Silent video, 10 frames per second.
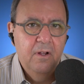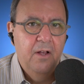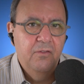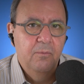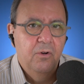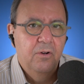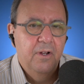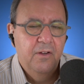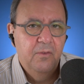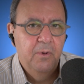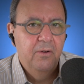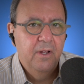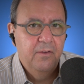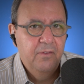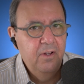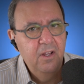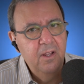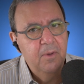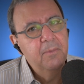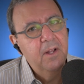customer experience
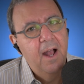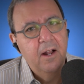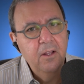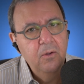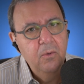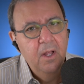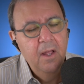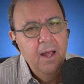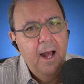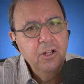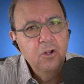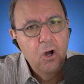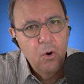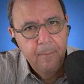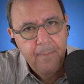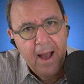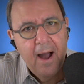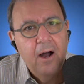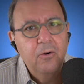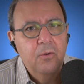team i mean how do you how do you go
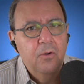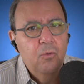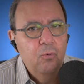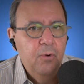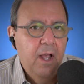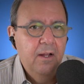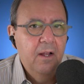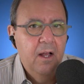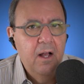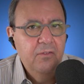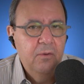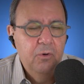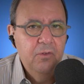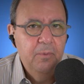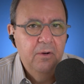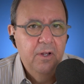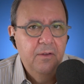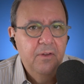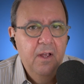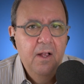about creating a customer experience